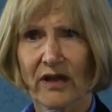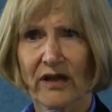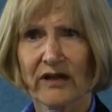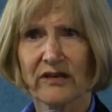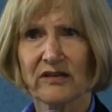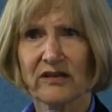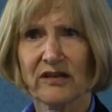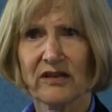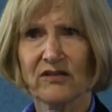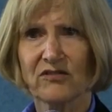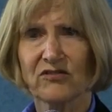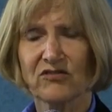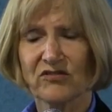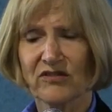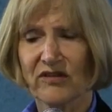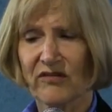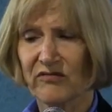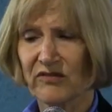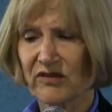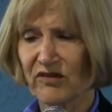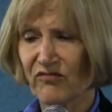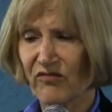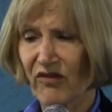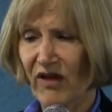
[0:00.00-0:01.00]

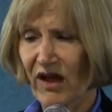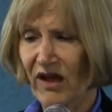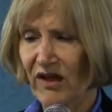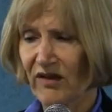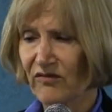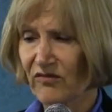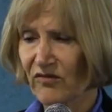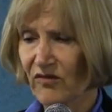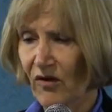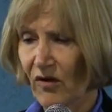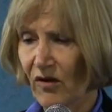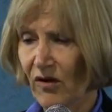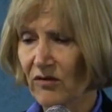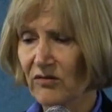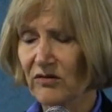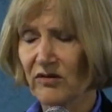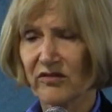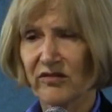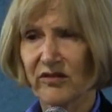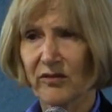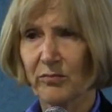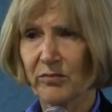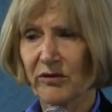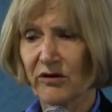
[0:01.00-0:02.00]
1975 called
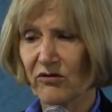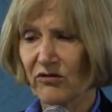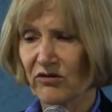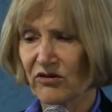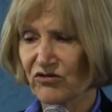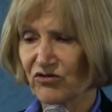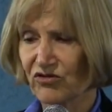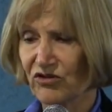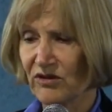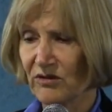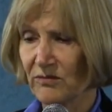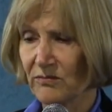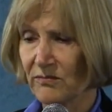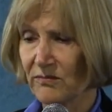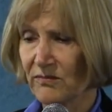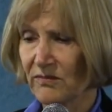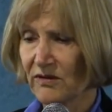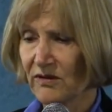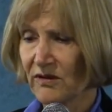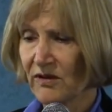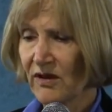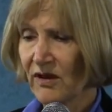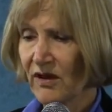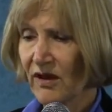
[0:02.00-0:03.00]
The Parashim,
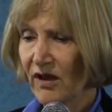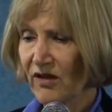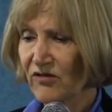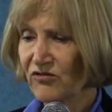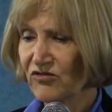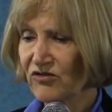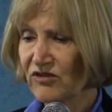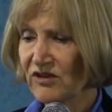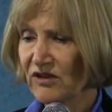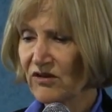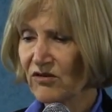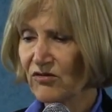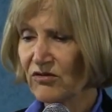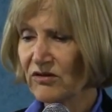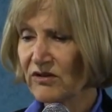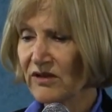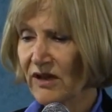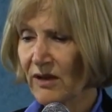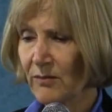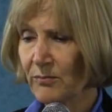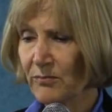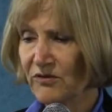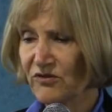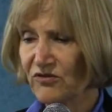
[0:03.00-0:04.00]
a secret
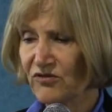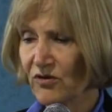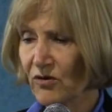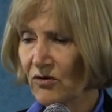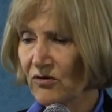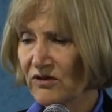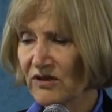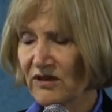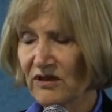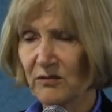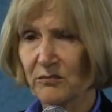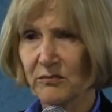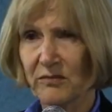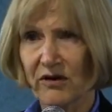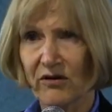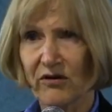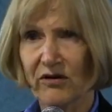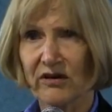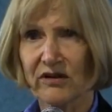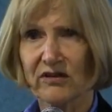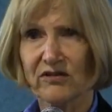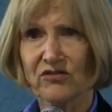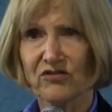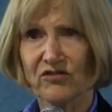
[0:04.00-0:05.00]
episode in
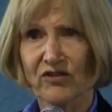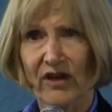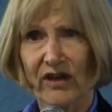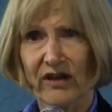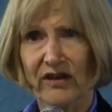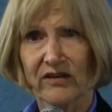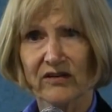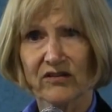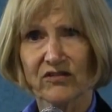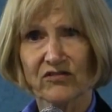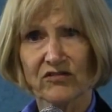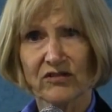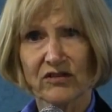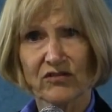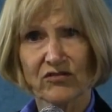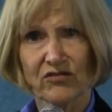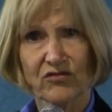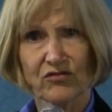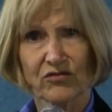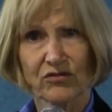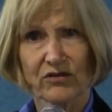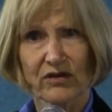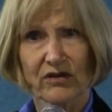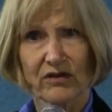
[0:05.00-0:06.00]
American Zionist
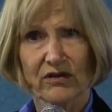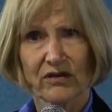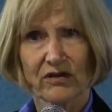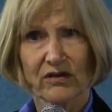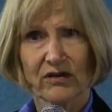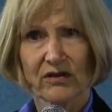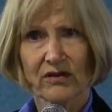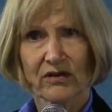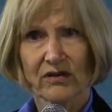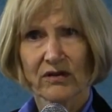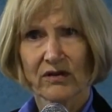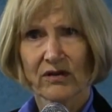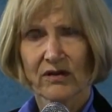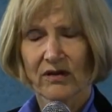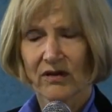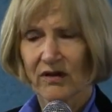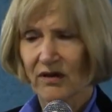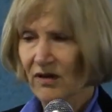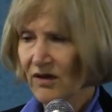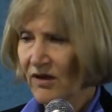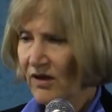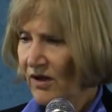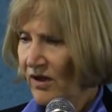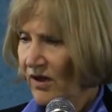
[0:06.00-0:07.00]
history.
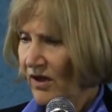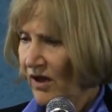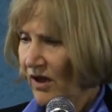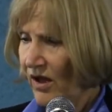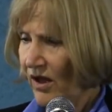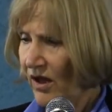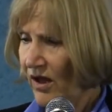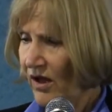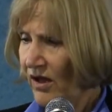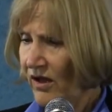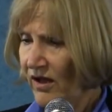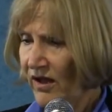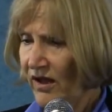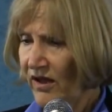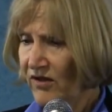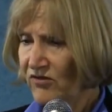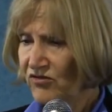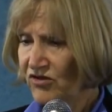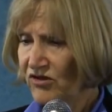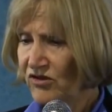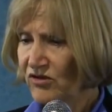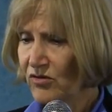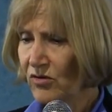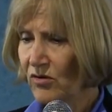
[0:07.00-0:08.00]
And
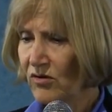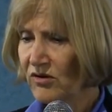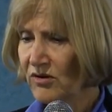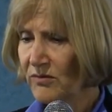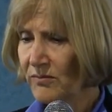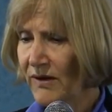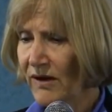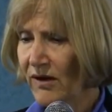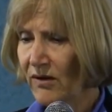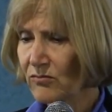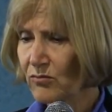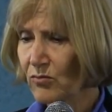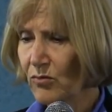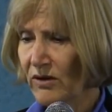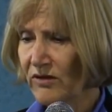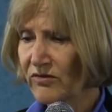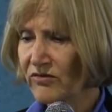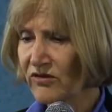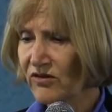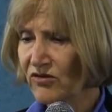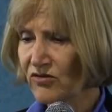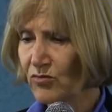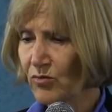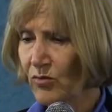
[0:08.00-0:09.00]
she told about what
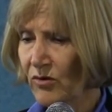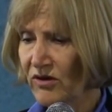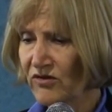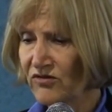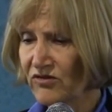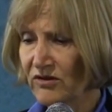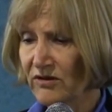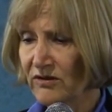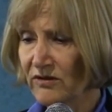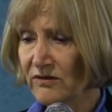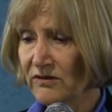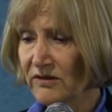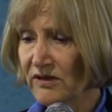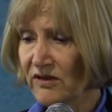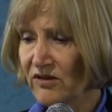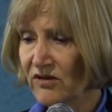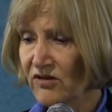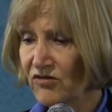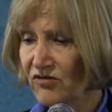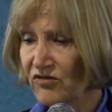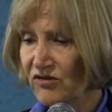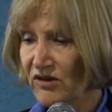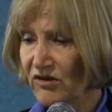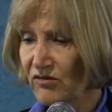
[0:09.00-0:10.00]
this was, an
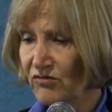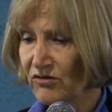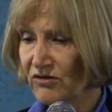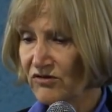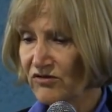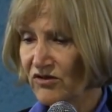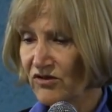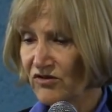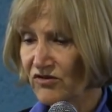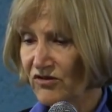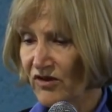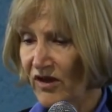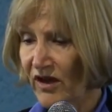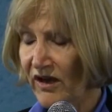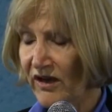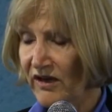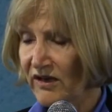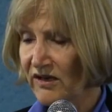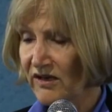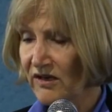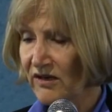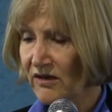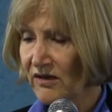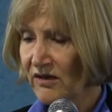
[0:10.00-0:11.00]
elitist secret
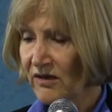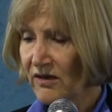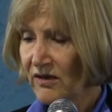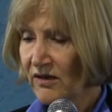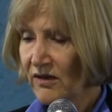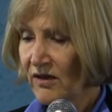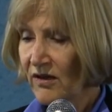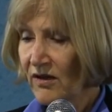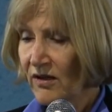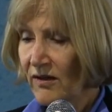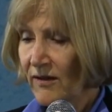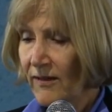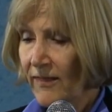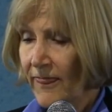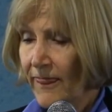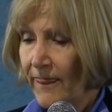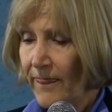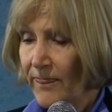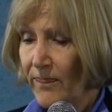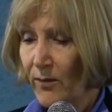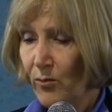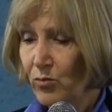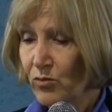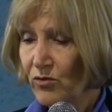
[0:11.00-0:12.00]
society.
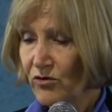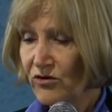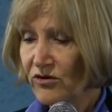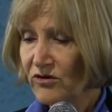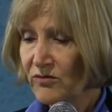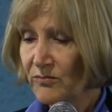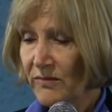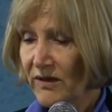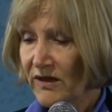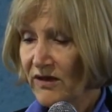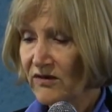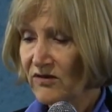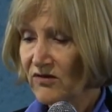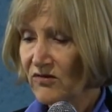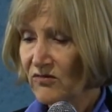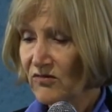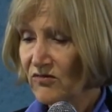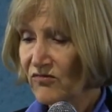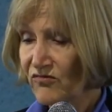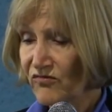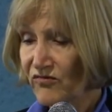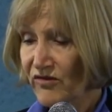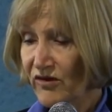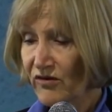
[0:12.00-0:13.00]
The word meant
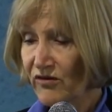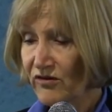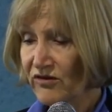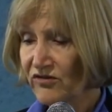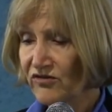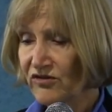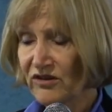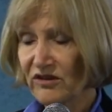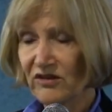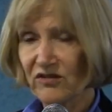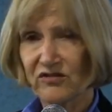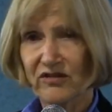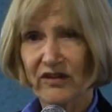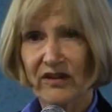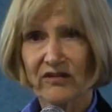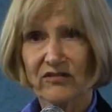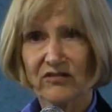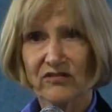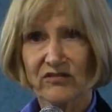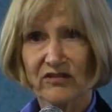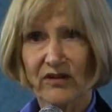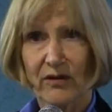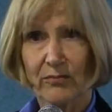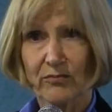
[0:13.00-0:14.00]
Pharisees and
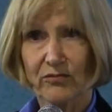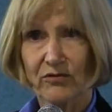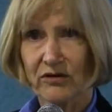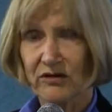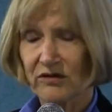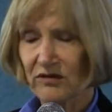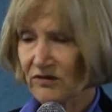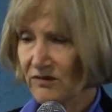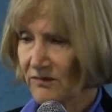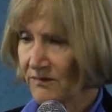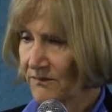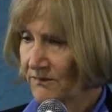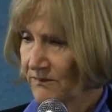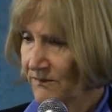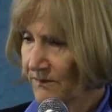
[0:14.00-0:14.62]
separate.